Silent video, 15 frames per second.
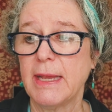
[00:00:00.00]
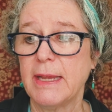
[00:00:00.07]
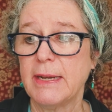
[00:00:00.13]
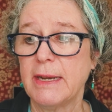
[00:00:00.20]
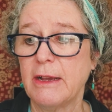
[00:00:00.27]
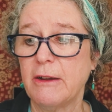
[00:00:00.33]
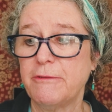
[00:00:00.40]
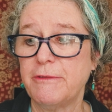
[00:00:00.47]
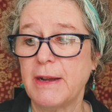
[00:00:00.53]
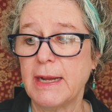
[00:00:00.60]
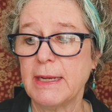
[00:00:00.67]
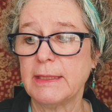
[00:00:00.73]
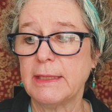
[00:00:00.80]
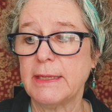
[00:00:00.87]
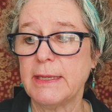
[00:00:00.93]
Now
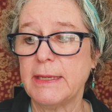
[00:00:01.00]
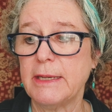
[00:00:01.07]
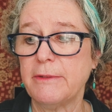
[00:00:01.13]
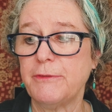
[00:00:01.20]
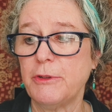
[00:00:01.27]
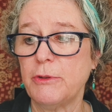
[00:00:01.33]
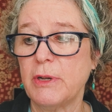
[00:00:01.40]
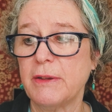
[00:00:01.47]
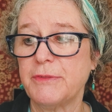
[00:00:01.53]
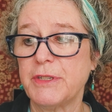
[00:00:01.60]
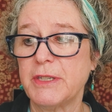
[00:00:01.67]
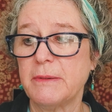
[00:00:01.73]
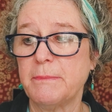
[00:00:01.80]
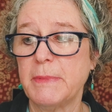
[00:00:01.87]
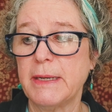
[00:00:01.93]
finally, if you have
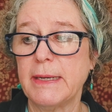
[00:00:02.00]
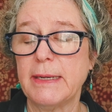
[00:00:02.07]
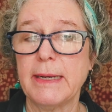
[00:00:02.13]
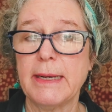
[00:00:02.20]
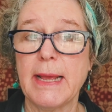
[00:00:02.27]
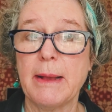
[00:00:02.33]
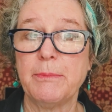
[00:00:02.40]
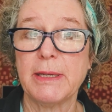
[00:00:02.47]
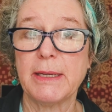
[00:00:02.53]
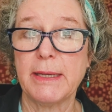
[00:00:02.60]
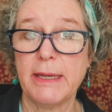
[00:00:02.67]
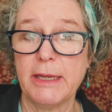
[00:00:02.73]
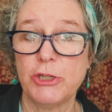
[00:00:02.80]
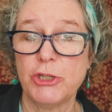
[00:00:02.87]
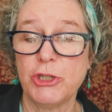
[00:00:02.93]
submitted an
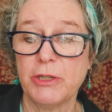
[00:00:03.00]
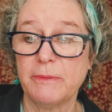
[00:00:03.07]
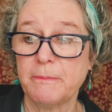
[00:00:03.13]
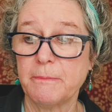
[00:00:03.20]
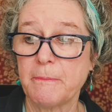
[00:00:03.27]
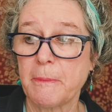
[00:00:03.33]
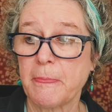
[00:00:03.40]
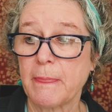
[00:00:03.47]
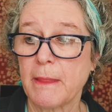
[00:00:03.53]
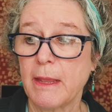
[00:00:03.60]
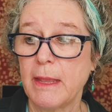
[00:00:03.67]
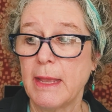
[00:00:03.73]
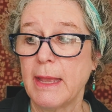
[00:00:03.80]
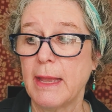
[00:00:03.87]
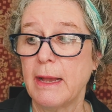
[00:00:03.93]
application
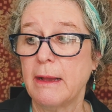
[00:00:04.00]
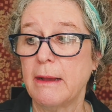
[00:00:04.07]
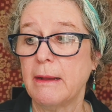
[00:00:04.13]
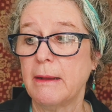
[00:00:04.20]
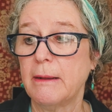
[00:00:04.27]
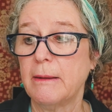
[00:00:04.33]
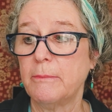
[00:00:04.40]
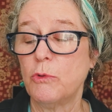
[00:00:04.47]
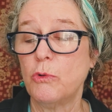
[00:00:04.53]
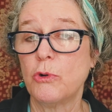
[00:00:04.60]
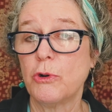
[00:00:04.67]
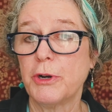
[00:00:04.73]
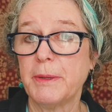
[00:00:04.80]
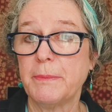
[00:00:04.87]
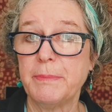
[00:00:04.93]

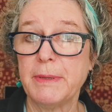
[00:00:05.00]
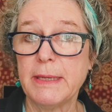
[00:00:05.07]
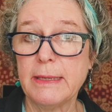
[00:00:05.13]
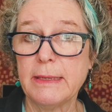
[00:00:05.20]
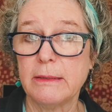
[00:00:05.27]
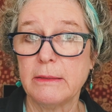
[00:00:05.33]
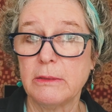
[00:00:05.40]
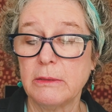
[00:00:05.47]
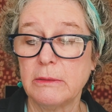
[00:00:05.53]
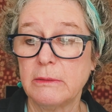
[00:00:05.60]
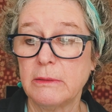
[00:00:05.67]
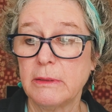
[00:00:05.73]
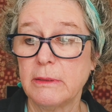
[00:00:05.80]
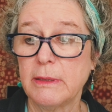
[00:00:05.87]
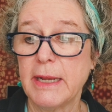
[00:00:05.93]
or an appeal,
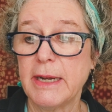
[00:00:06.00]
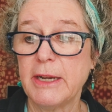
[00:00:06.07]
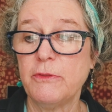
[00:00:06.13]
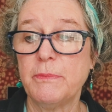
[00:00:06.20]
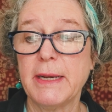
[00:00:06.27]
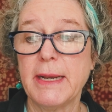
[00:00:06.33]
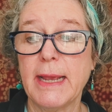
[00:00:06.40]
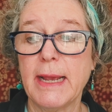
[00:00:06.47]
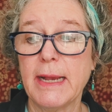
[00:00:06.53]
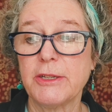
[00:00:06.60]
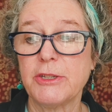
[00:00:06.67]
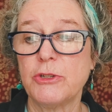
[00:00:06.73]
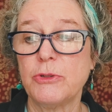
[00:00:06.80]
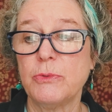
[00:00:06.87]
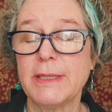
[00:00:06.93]
and you've been
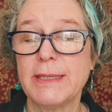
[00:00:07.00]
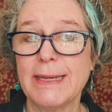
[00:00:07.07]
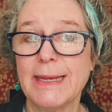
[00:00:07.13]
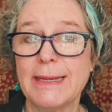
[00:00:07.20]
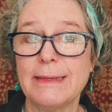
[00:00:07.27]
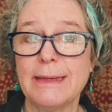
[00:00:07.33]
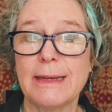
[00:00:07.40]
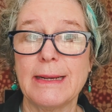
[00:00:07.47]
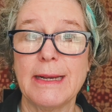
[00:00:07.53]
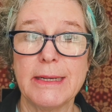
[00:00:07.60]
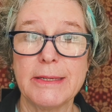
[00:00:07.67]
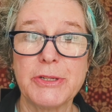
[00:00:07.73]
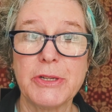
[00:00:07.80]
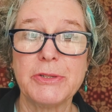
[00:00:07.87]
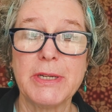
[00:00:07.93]
asked to attend a
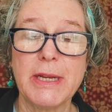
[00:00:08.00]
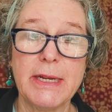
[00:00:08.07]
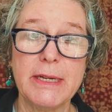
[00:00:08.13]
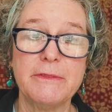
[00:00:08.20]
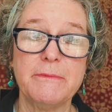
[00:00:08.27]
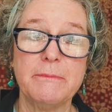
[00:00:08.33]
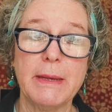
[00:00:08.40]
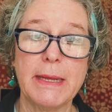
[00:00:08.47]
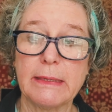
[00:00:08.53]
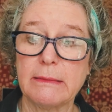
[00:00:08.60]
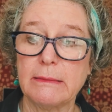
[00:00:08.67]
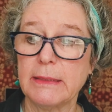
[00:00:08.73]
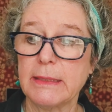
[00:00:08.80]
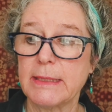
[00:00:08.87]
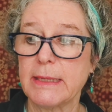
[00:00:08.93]
consultative
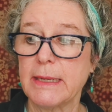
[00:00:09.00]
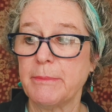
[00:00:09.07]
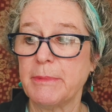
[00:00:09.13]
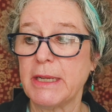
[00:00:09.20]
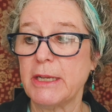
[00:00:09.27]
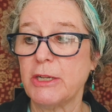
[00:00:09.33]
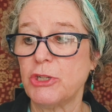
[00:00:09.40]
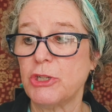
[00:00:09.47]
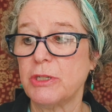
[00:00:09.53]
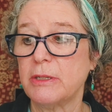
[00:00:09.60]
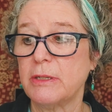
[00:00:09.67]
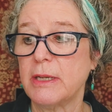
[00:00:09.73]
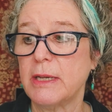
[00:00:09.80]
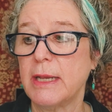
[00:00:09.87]
medical examination